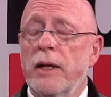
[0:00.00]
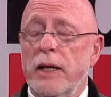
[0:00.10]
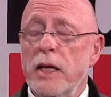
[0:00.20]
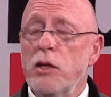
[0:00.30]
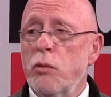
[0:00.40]

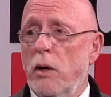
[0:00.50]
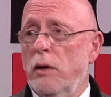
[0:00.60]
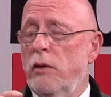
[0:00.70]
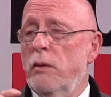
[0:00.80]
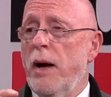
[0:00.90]
Each one
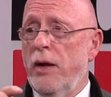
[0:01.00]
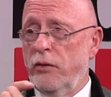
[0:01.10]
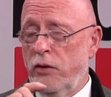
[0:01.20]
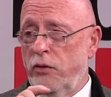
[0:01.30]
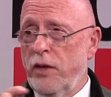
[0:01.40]
of them has
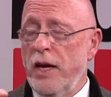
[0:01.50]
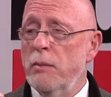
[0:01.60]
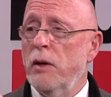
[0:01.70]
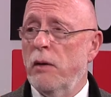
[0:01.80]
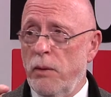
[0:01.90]
the
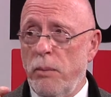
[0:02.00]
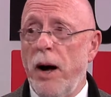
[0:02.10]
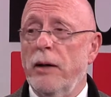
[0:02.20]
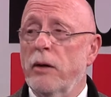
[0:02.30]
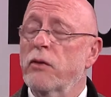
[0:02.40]
statement of the
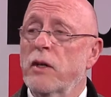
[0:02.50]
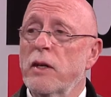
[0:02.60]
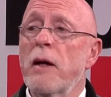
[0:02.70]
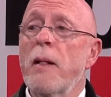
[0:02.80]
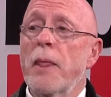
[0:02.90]
policy,
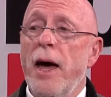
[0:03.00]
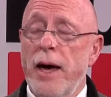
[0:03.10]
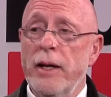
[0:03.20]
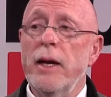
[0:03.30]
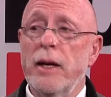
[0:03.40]

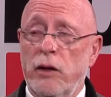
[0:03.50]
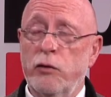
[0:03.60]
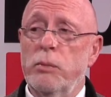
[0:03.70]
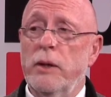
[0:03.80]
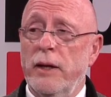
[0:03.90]
and an
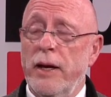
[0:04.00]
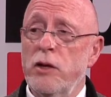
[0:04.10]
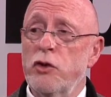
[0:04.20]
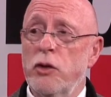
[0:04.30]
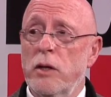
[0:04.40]

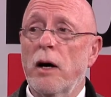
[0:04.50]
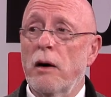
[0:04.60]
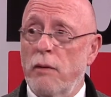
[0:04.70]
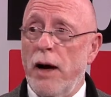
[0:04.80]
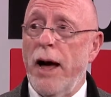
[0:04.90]
explanation
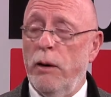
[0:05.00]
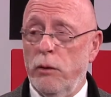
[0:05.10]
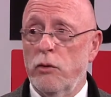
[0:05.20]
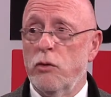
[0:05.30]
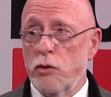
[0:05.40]
of how it
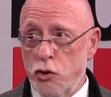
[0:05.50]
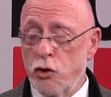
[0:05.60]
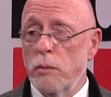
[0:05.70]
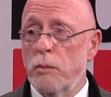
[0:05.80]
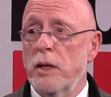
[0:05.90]

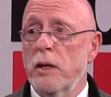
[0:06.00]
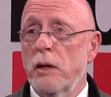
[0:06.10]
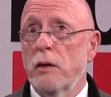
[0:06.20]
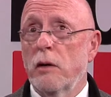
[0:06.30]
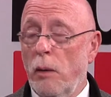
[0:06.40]
should be
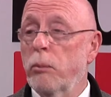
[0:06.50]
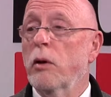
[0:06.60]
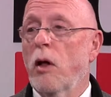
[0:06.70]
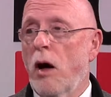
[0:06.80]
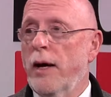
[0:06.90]

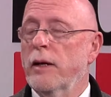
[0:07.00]
applied.